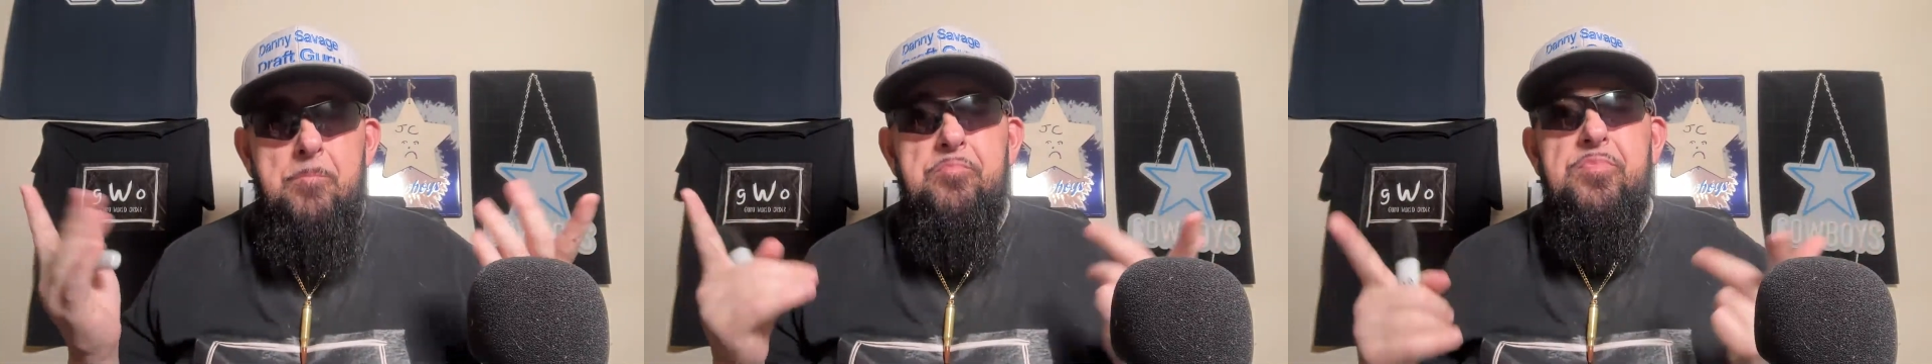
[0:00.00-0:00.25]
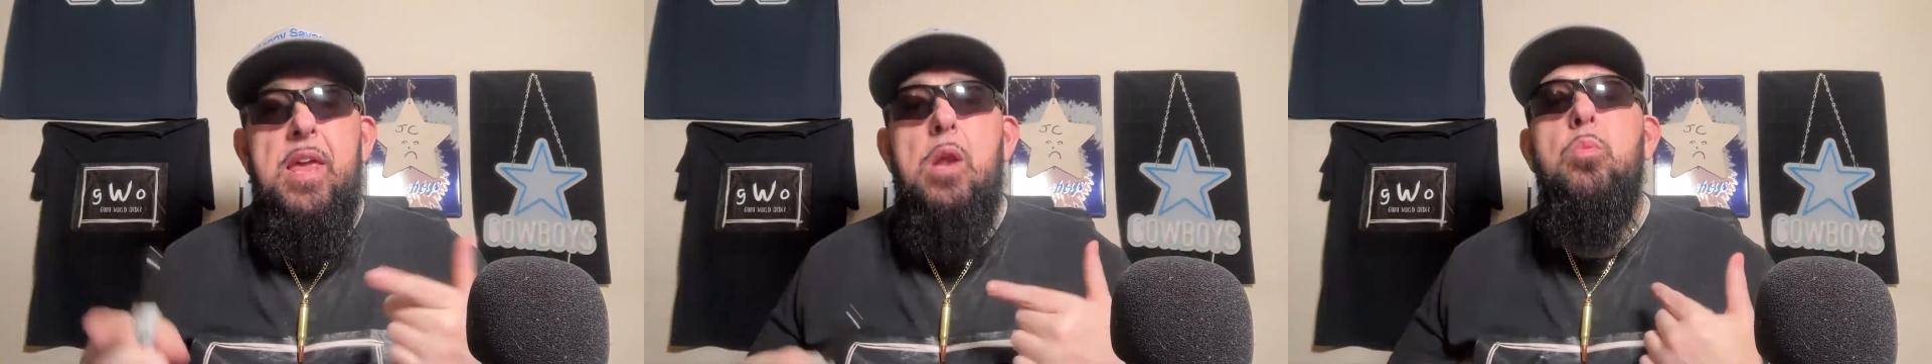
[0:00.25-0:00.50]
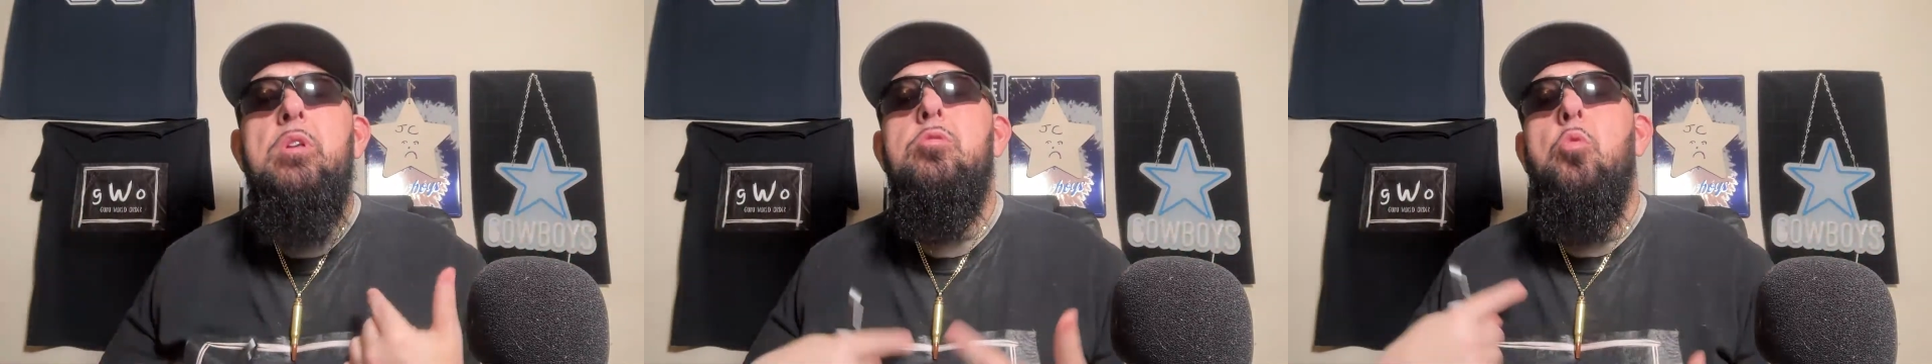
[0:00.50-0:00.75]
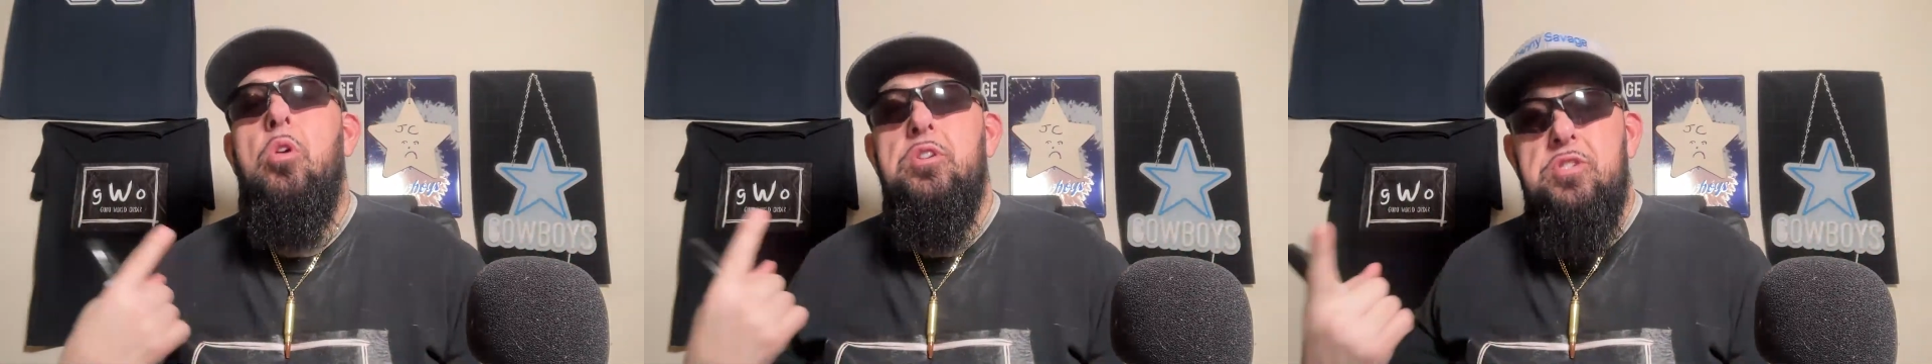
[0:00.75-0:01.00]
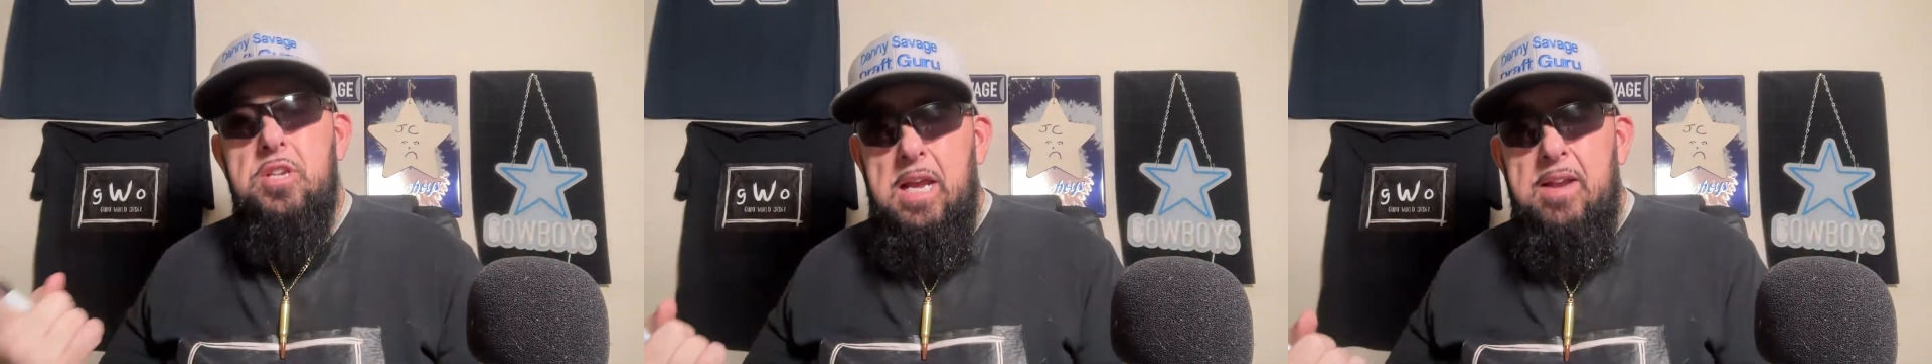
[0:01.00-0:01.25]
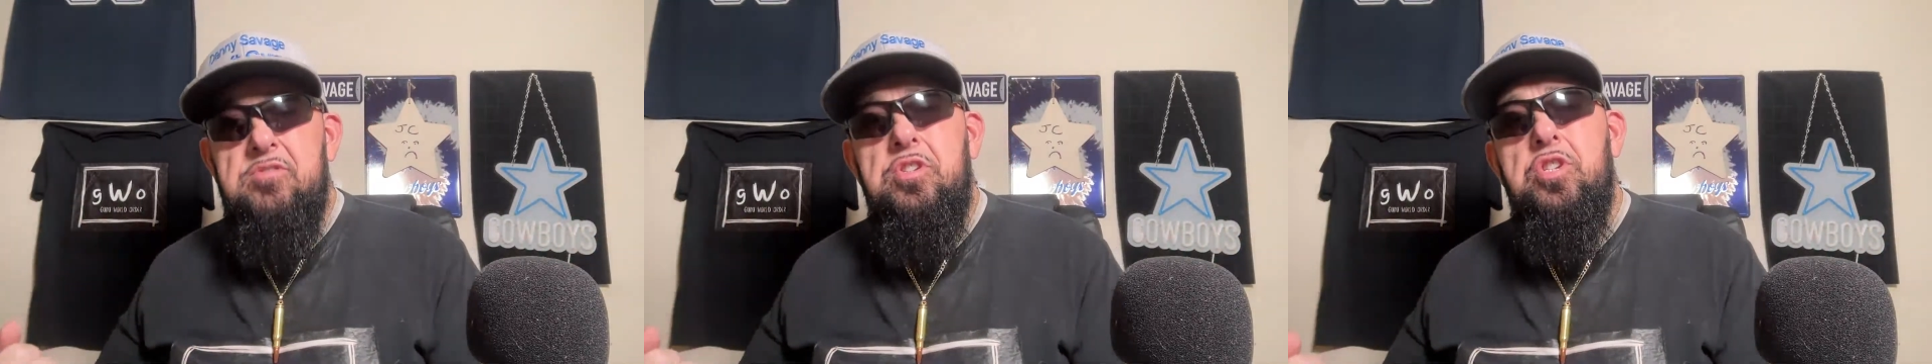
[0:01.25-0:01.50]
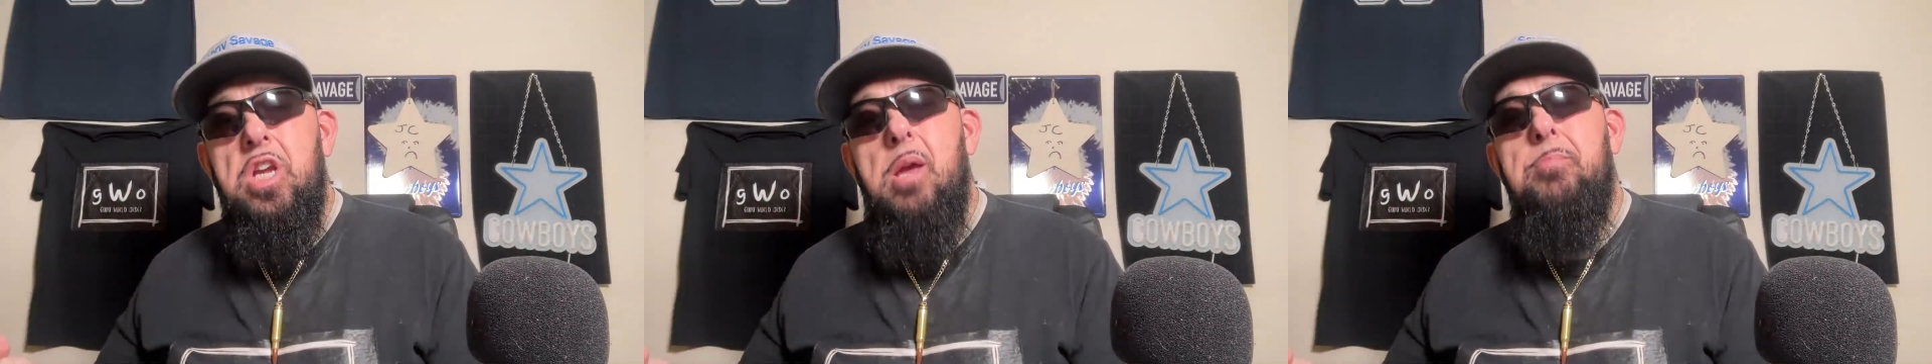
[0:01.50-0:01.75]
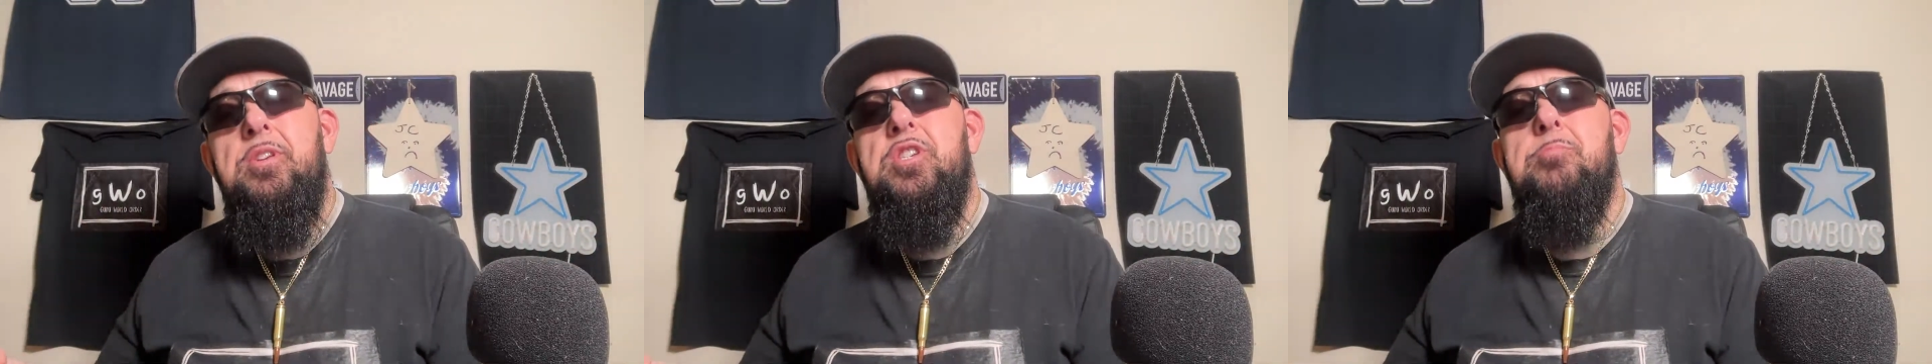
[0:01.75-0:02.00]
Then we lost in the NFC
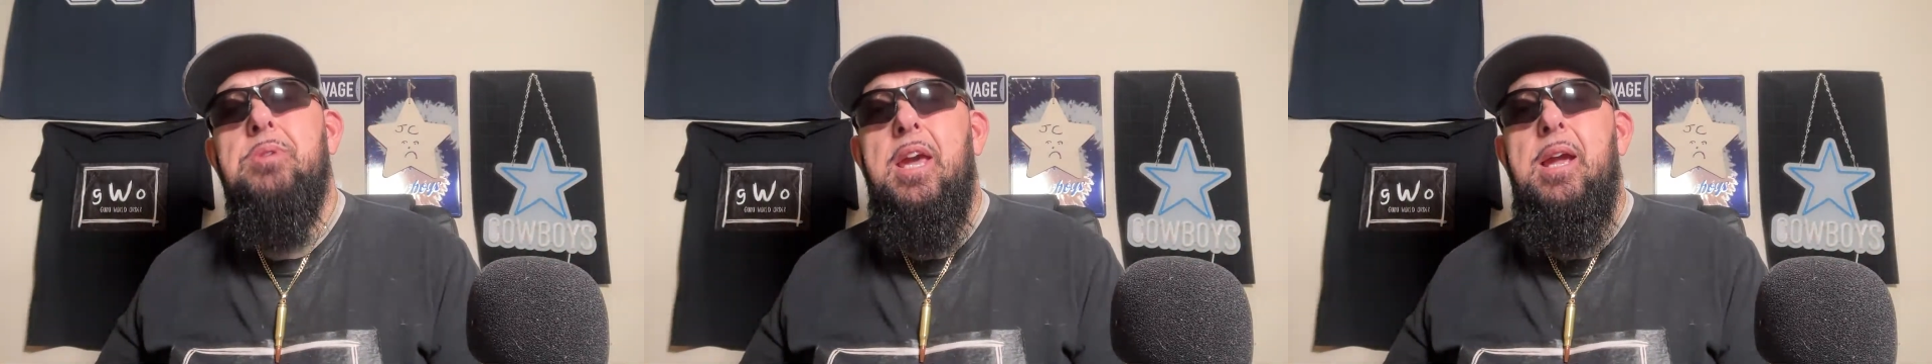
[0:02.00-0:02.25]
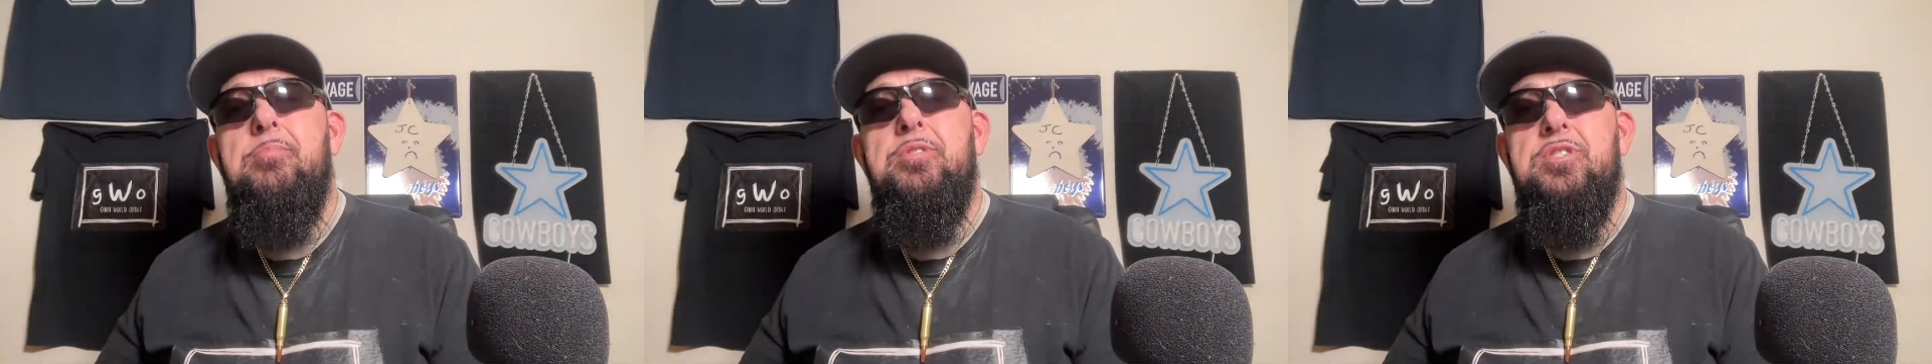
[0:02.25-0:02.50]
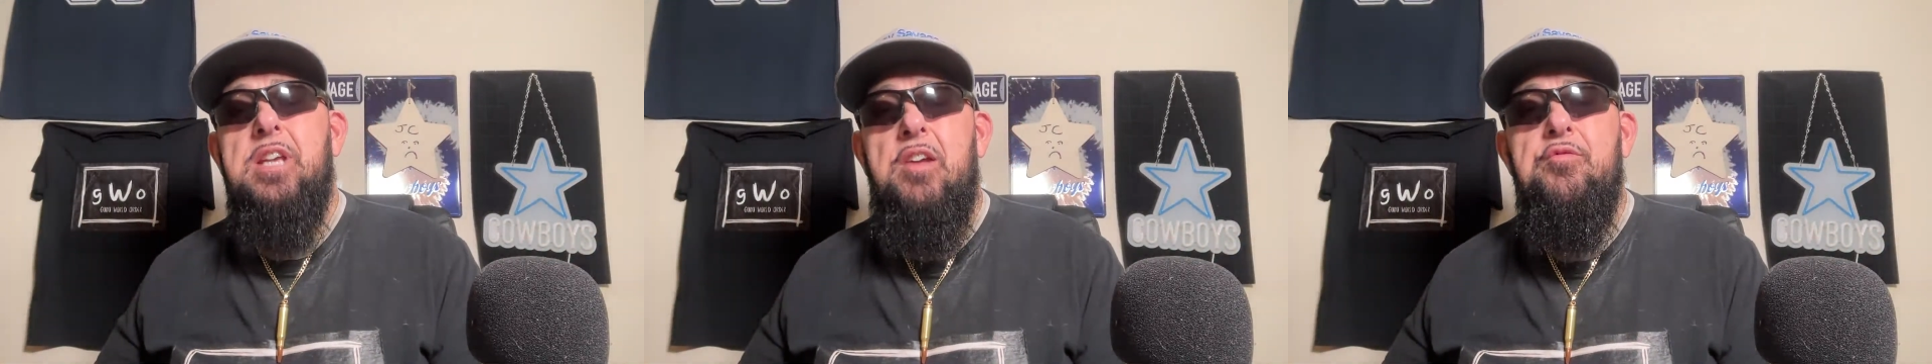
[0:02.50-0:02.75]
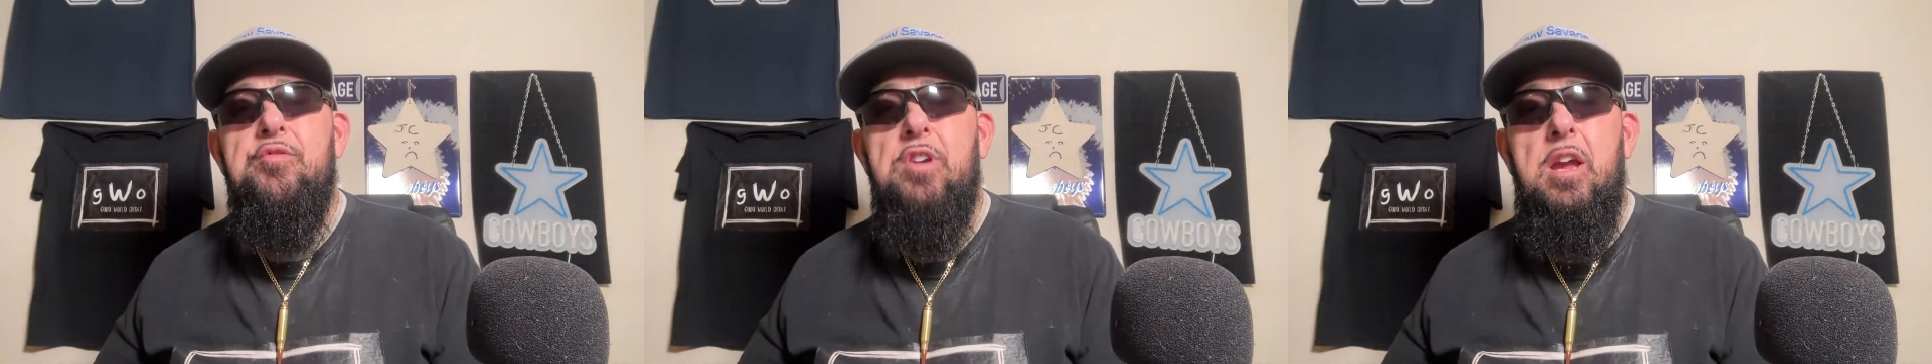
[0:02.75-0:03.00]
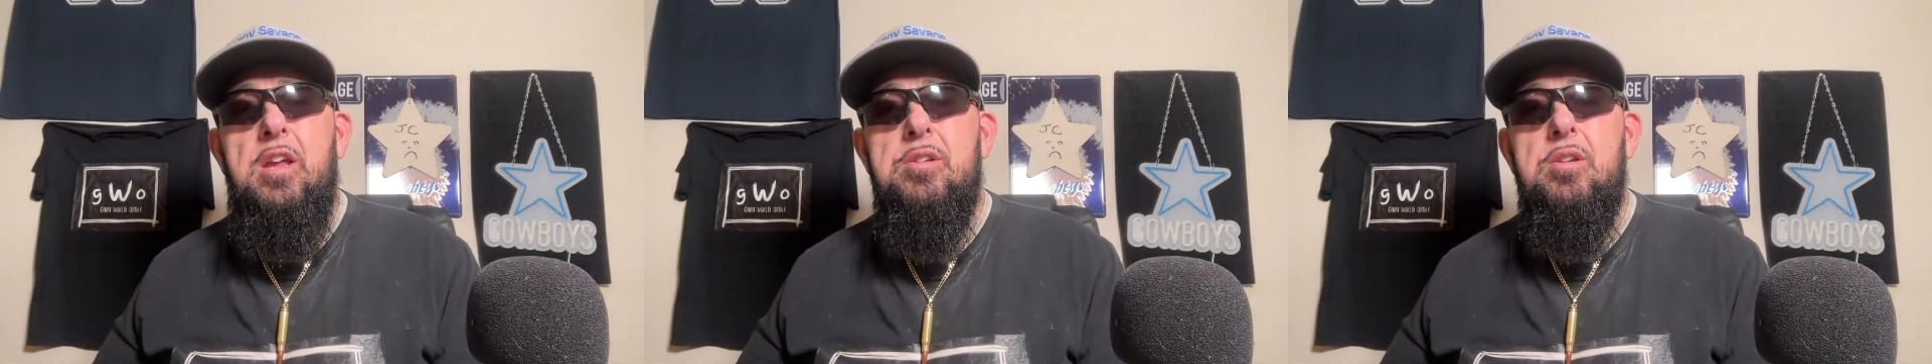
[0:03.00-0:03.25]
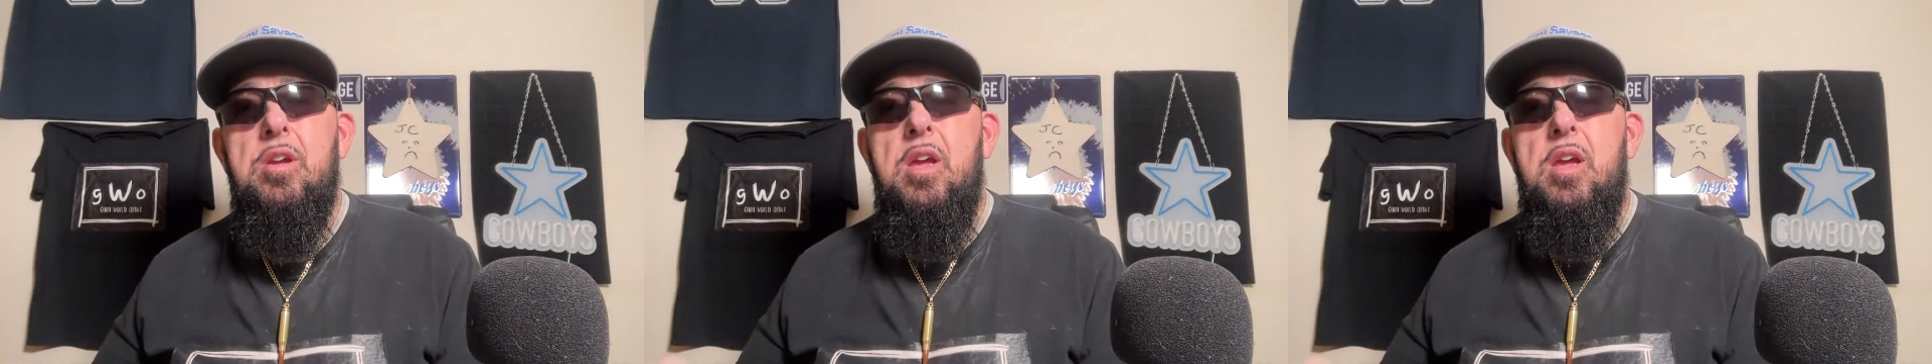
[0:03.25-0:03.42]
Championship game to San Fran.